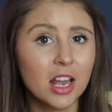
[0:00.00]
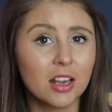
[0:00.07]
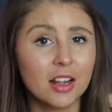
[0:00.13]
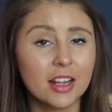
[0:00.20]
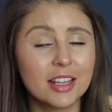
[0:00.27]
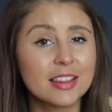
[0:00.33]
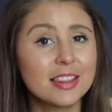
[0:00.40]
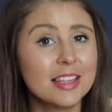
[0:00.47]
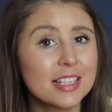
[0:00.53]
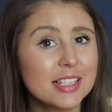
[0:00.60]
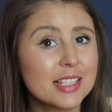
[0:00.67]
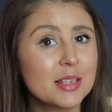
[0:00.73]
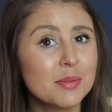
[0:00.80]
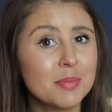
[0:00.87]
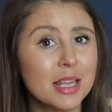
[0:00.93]
like
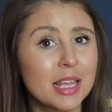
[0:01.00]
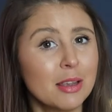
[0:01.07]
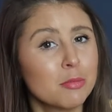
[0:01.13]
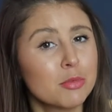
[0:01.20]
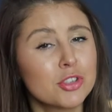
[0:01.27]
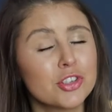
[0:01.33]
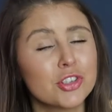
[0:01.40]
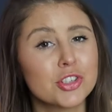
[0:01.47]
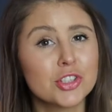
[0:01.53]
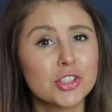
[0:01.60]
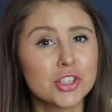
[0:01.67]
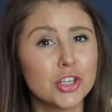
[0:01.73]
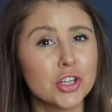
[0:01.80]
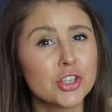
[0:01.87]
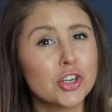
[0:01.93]
this to me was
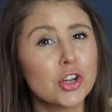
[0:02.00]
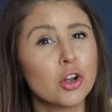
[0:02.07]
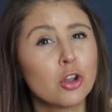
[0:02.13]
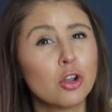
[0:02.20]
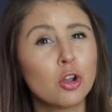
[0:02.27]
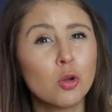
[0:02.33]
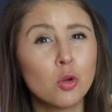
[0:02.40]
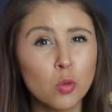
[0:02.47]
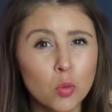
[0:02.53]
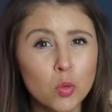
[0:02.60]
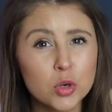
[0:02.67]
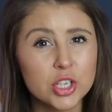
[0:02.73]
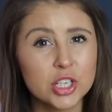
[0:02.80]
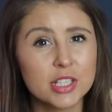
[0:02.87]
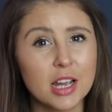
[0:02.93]
just such a
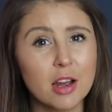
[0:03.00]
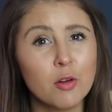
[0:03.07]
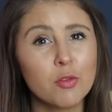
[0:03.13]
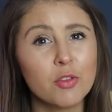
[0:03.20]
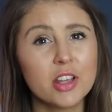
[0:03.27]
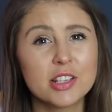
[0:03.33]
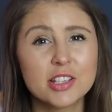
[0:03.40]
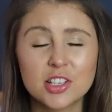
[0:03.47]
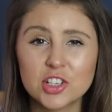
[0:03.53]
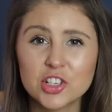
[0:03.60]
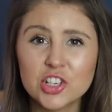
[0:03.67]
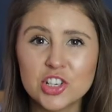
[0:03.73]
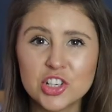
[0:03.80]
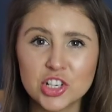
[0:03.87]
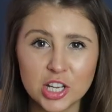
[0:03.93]
gorgeous outfit, such
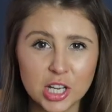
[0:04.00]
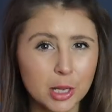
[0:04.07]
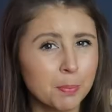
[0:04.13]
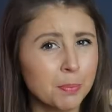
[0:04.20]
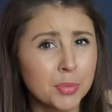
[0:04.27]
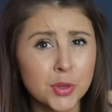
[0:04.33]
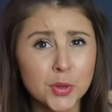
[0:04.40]
a chic,